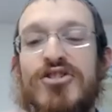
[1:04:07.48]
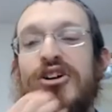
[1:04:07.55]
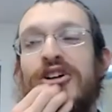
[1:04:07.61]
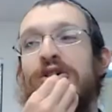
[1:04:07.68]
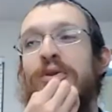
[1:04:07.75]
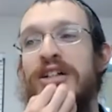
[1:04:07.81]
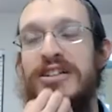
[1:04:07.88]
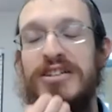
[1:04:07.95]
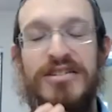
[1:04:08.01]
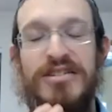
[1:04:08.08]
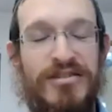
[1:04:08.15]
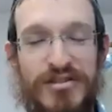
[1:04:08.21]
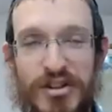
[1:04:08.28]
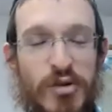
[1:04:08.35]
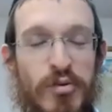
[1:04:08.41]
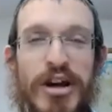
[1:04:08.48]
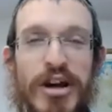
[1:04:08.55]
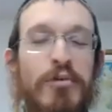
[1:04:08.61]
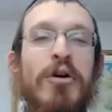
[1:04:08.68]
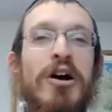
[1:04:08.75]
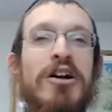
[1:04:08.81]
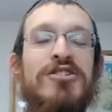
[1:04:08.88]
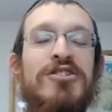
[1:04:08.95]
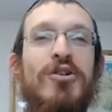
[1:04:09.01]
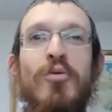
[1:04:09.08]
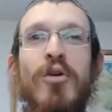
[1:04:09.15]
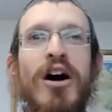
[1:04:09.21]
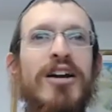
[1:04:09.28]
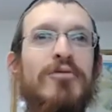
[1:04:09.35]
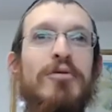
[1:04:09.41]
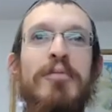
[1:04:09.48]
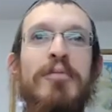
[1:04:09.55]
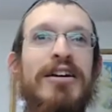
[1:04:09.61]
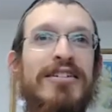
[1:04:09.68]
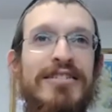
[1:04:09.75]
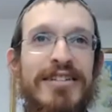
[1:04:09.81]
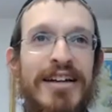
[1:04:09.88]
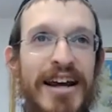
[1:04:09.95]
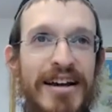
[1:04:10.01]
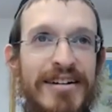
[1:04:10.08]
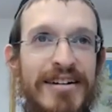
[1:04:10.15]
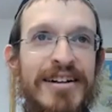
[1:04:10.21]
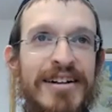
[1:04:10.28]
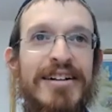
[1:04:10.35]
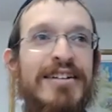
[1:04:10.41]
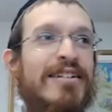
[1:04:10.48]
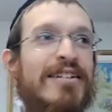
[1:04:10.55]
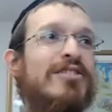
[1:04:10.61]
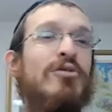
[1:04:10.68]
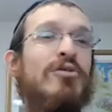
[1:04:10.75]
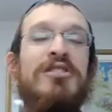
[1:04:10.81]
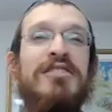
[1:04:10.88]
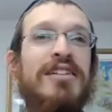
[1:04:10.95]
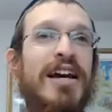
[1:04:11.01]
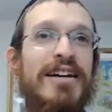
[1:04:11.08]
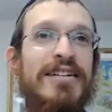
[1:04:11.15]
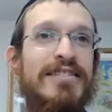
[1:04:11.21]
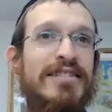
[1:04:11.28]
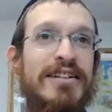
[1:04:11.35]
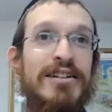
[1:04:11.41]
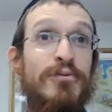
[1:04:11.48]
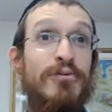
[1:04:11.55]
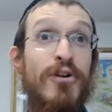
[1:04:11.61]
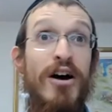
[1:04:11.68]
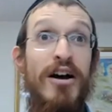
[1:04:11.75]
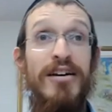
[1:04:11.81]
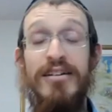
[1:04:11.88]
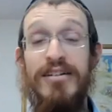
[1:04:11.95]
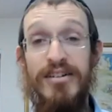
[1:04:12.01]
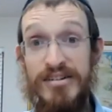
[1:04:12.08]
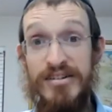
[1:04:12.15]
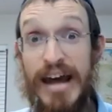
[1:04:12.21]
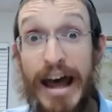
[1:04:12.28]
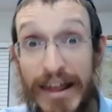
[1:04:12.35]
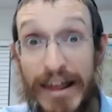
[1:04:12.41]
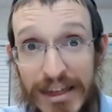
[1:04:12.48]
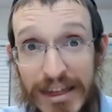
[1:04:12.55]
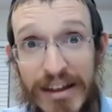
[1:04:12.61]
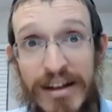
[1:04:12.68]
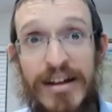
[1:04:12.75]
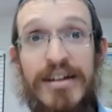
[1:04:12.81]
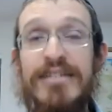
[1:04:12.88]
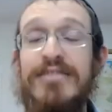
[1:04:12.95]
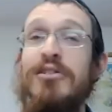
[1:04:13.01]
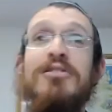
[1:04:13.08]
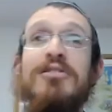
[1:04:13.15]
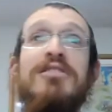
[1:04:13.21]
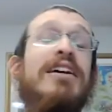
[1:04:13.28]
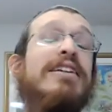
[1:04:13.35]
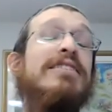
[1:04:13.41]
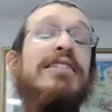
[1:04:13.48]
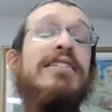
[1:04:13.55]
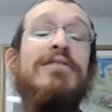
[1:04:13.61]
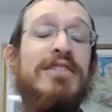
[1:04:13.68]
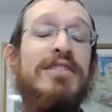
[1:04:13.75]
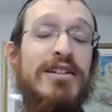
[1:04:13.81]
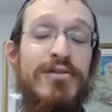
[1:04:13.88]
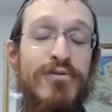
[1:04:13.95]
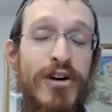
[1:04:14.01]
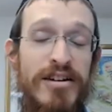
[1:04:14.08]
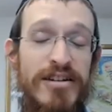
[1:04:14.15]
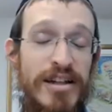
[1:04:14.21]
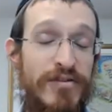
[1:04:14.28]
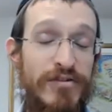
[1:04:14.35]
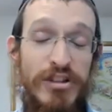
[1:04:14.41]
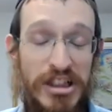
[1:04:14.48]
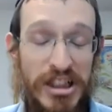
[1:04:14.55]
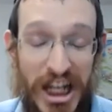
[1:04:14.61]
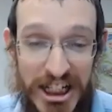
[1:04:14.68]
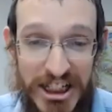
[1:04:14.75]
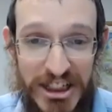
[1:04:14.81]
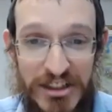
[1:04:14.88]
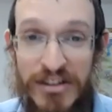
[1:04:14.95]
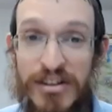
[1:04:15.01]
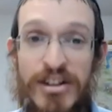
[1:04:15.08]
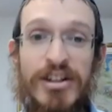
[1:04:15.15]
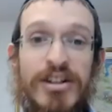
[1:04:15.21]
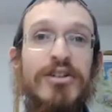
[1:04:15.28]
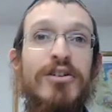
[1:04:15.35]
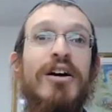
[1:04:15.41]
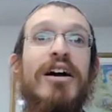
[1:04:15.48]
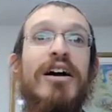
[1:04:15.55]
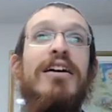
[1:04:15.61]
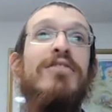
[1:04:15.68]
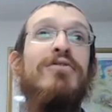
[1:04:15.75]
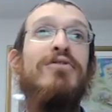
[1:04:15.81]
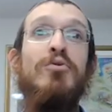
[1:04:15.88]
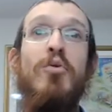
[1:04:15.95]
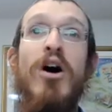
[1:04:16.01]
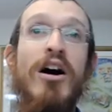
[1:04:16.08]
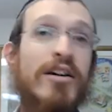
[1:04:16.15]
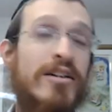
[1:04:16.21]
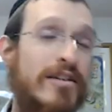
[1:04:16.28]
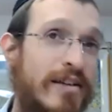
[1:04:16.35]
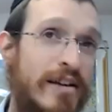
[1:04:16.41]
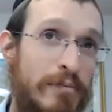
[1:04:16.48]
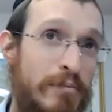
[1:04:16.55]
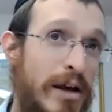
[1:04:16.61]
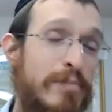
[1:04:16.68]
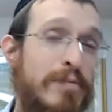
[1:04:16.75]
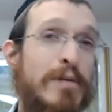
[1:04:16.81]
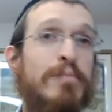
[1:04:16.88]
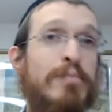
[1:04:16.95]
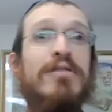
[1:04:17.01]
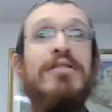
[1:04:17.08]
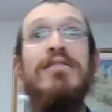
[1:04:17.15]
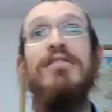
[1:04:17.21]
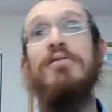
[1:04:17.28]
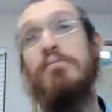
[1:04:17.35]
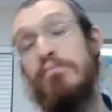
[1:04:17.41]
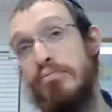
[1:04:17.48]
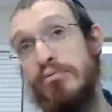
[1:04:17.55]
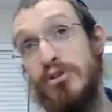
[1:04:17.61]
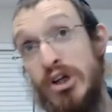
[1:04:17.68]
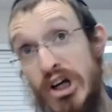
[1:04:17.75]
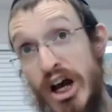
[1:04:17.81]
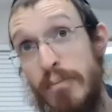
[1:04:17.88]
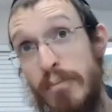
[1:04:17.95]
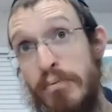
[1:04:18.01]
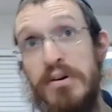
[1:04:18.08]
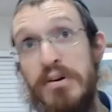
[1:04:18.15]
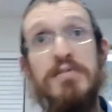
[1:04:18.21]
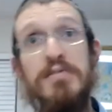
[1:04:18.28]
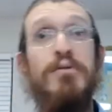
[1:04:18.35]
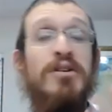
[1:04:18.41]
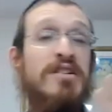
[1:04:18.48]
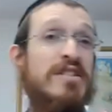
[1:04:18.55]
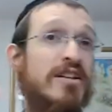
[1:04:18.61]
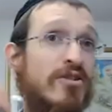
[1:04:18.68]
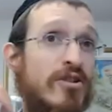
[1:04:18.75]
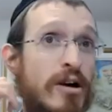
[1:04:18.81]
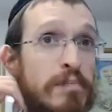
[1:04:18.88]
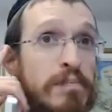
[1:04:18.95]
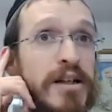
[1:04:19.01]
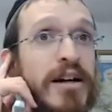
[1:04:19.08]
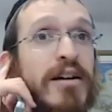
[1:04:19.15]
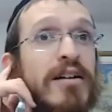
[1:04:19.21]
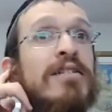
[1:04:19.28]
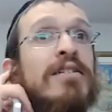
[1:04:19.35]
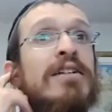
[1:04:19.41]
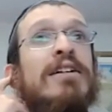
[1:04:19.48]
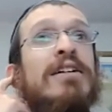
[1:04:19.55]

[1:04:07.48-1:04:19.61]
all our questions. We wanted to know, why did we make a snake? Don't snakes signify death? Don't snakes signify the evil inclination? And then if you want to make people look upwards, put a sitter up there.